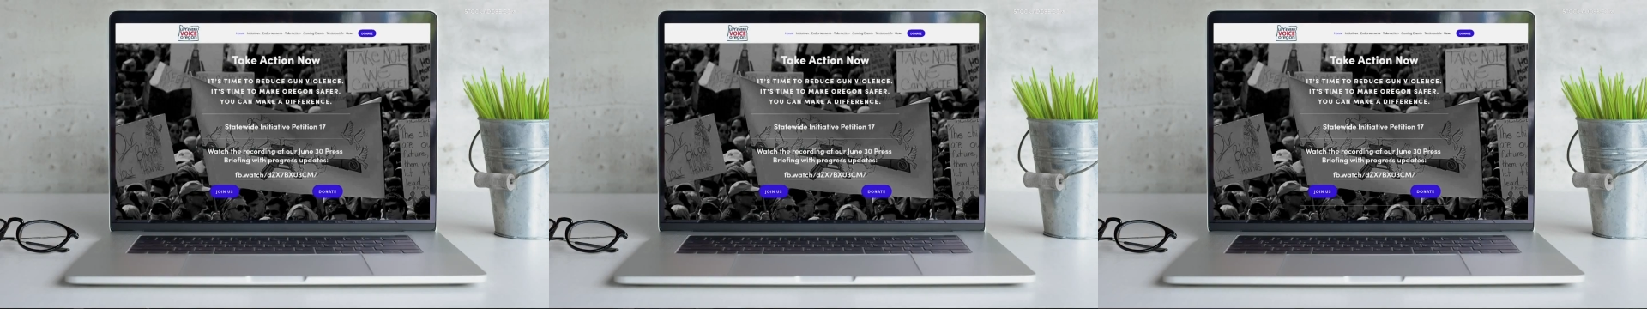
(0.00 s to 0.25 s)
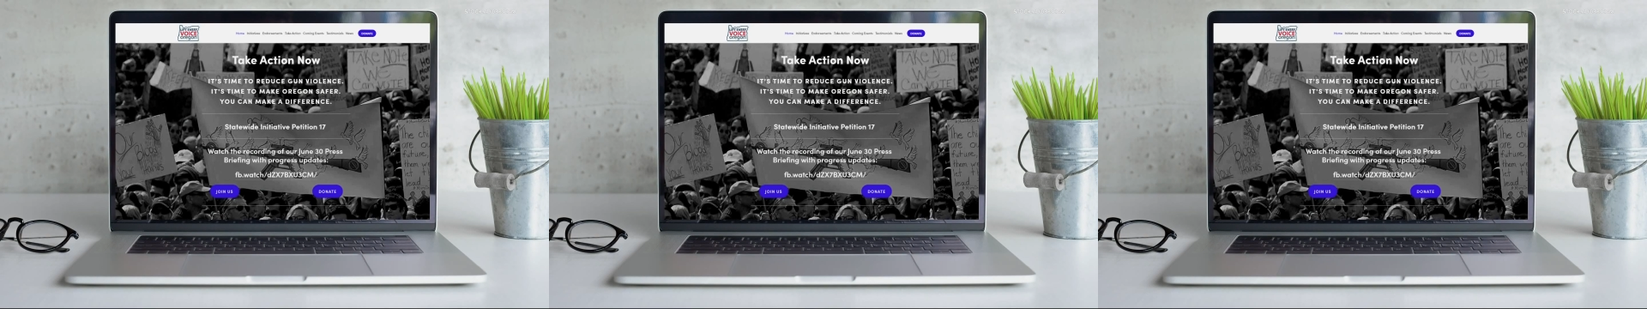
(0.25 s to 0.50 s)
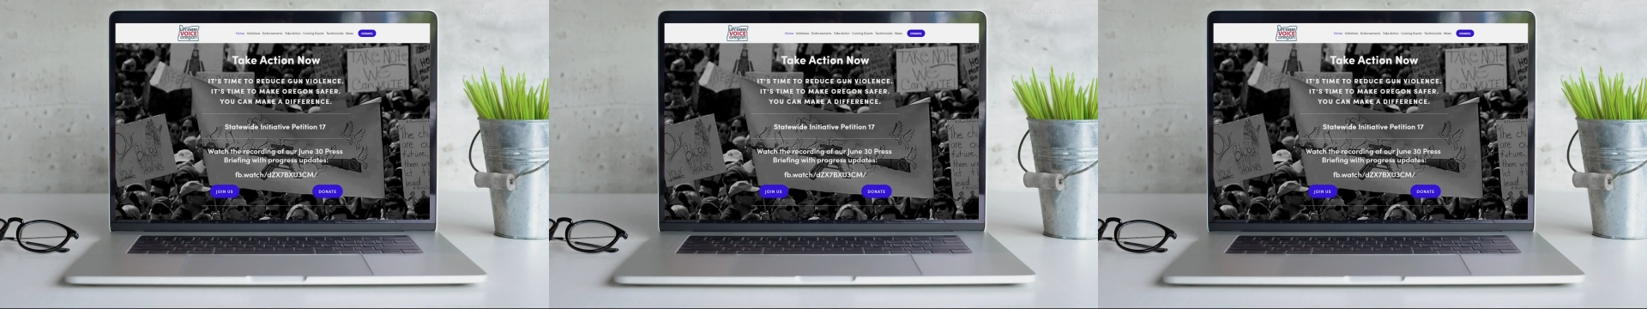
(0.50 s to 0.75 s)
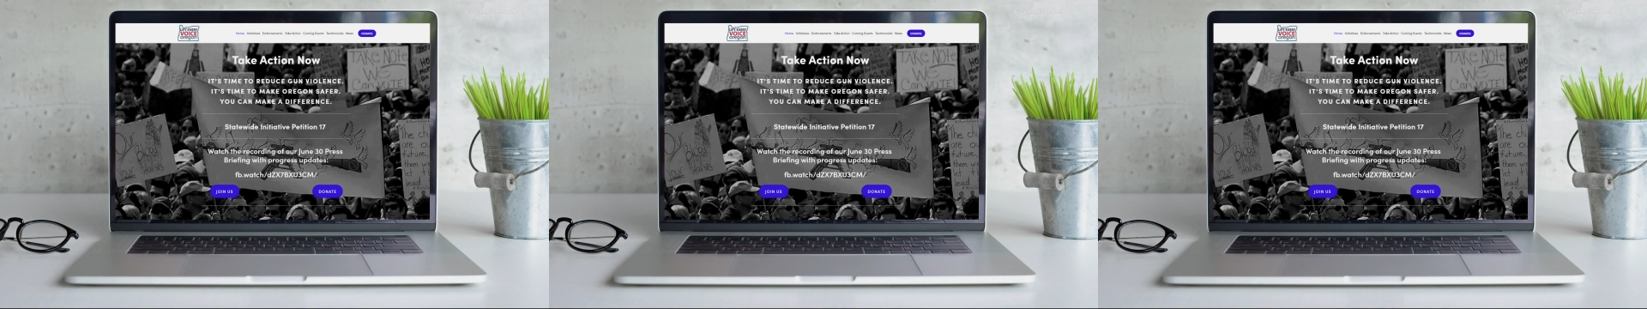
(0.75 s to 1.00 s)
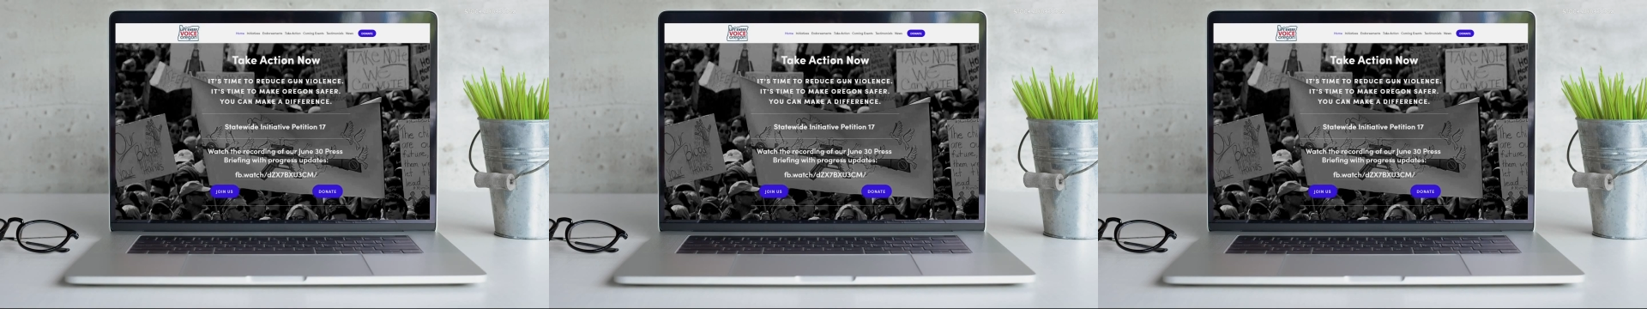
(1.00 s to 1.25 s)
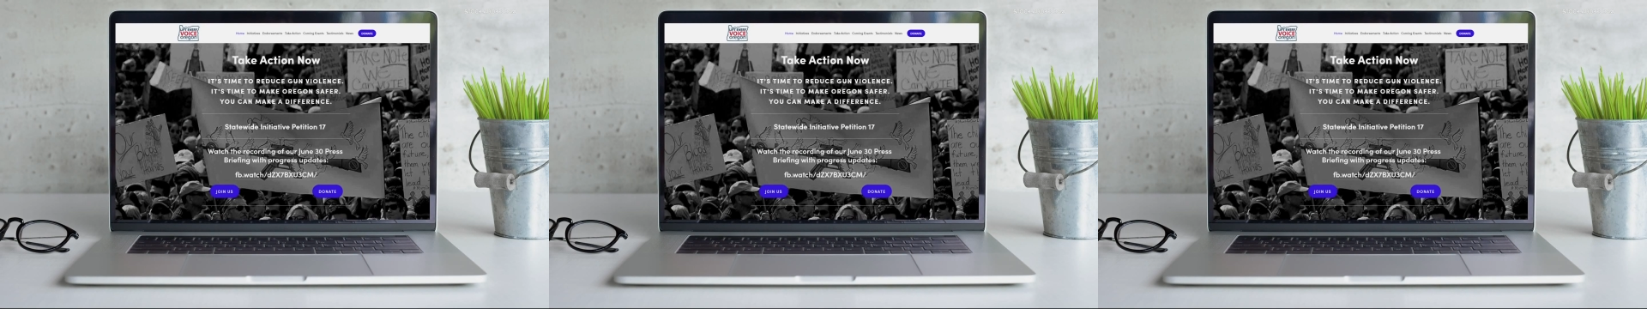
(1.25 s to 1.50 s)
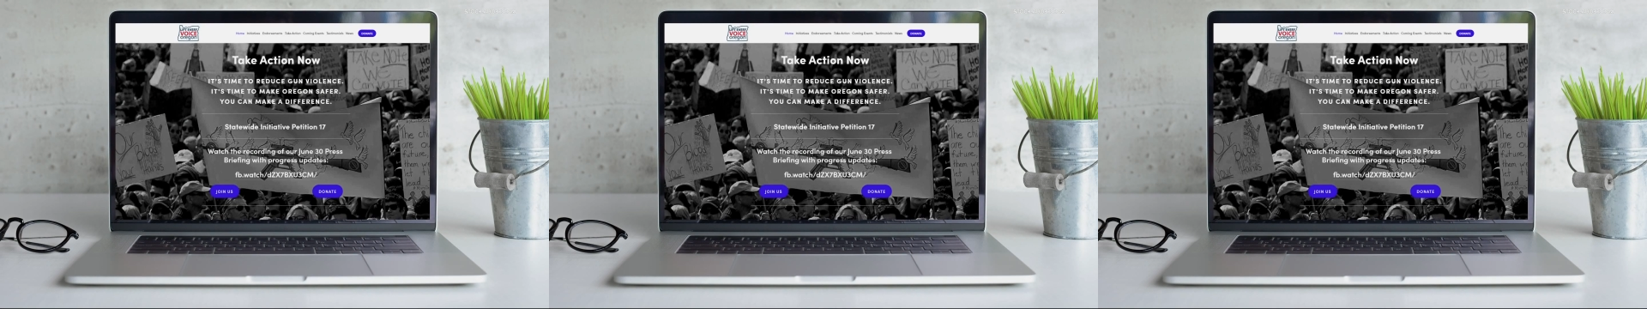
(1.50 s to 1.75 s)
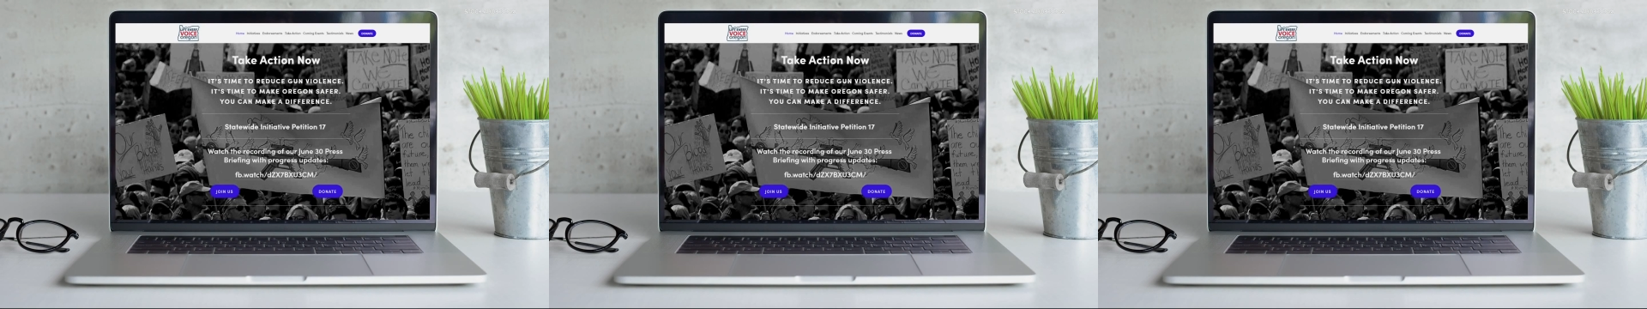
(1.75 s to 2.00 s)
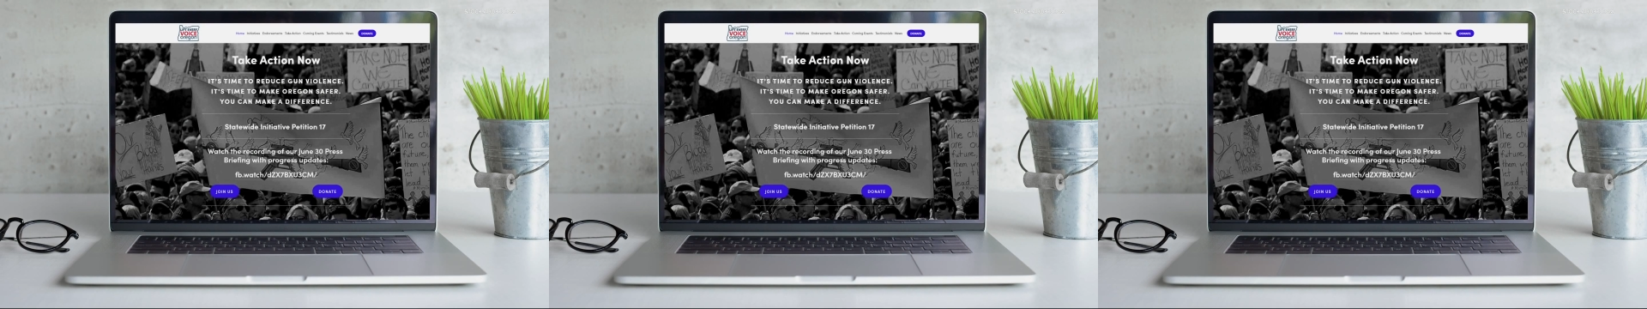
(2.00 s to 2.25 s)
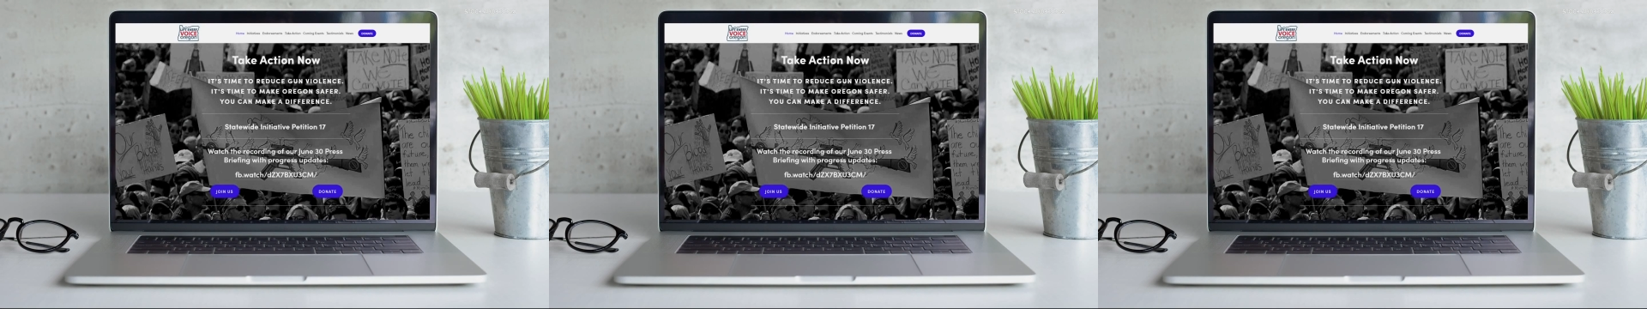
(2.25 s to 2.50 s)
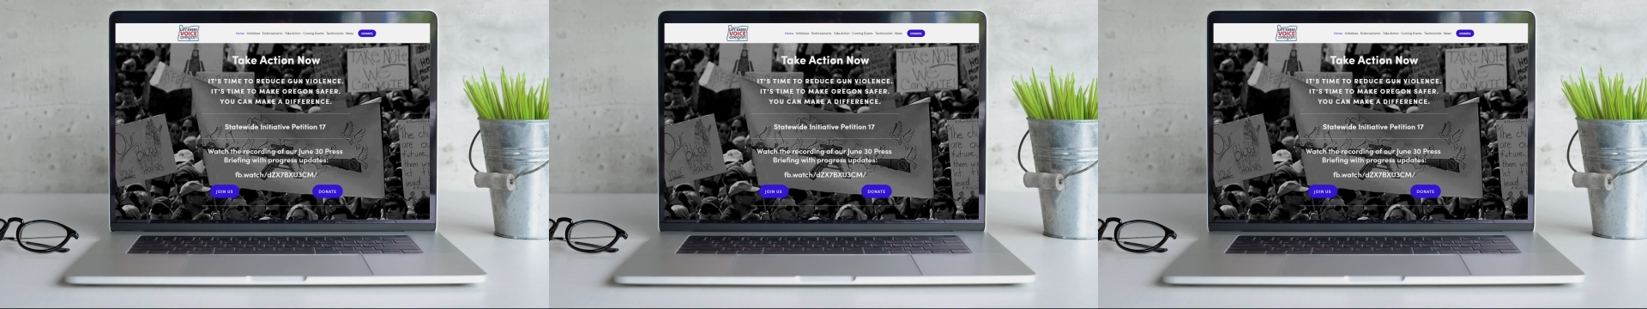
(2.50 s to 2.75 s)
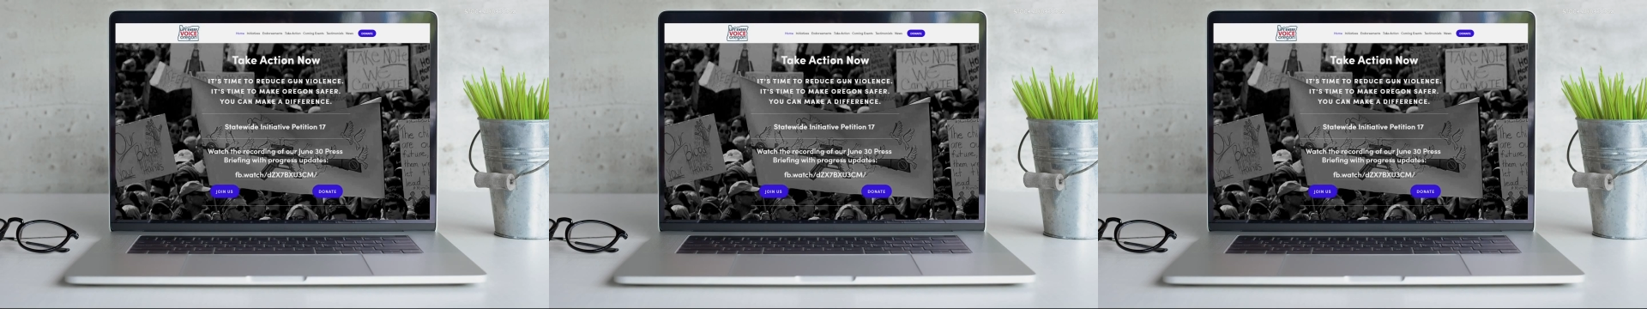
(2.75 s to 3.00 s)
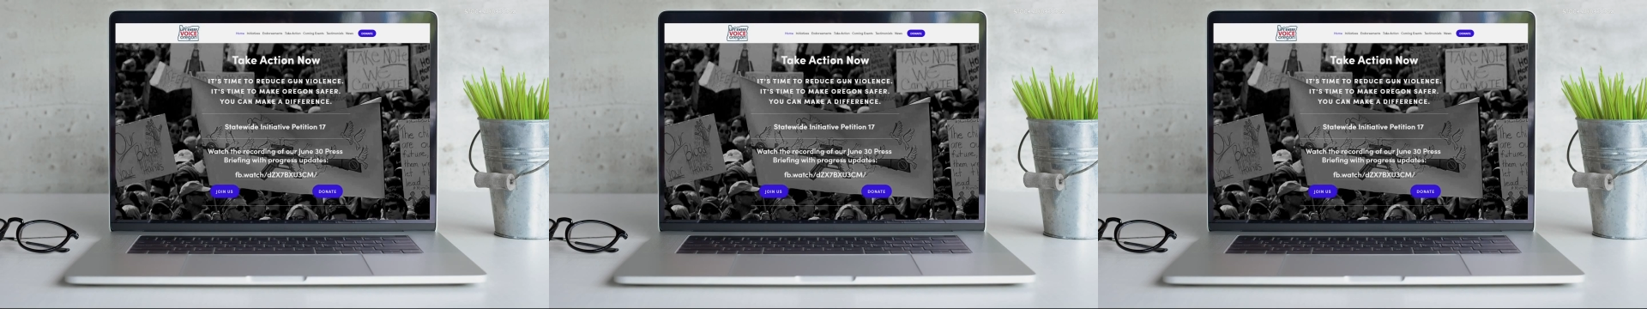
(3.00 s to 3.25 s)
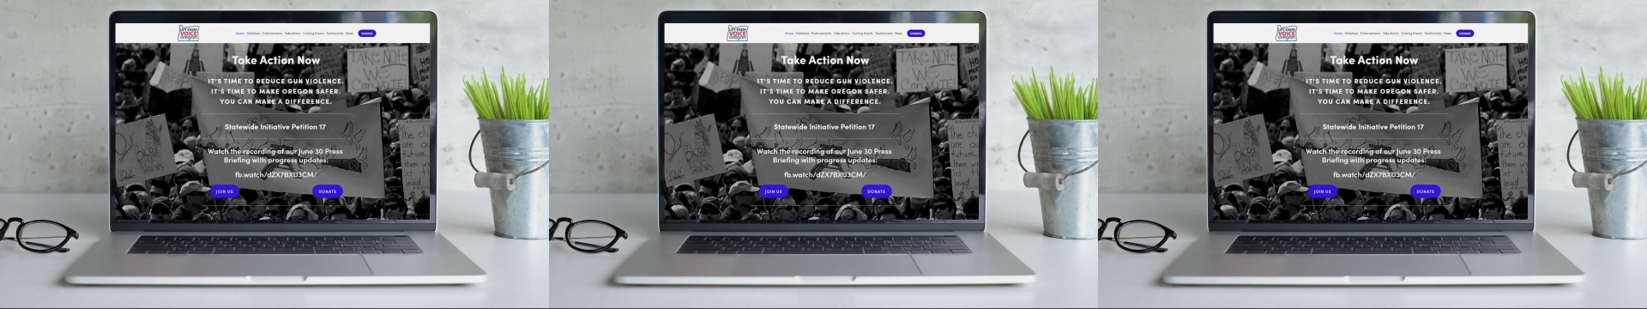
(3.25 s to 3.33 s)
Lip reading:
No face is visible, so there are no lips to read.